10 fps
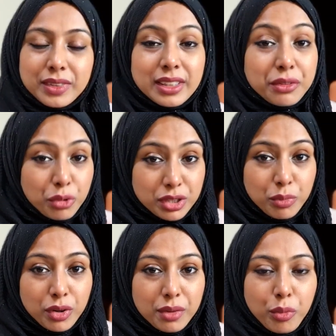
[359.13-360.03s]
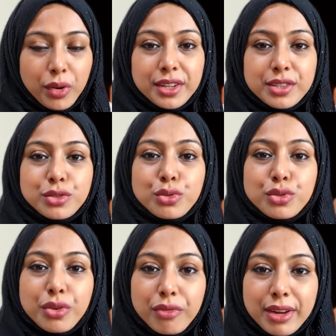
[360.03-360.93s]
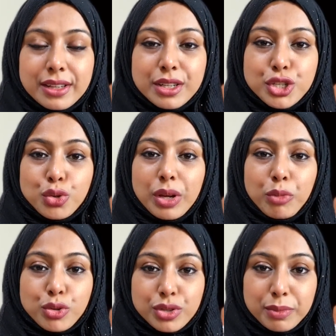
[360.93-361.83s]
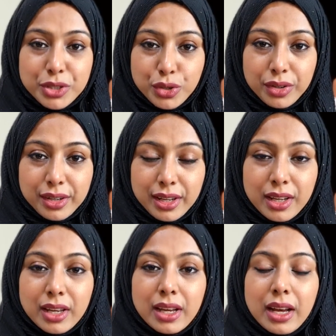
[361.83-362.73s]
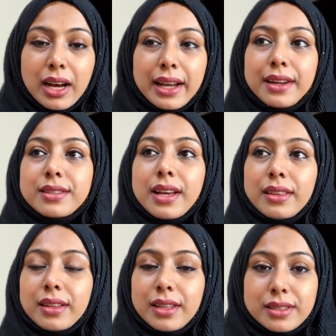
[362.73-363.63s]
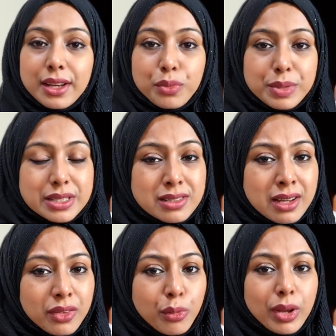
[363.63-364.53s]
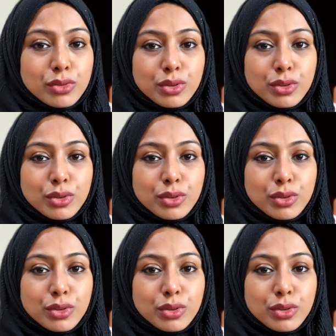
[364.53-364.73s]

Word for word: the fourth important point is to reflect and show emotional maturity I understand that these kind of business gatherings or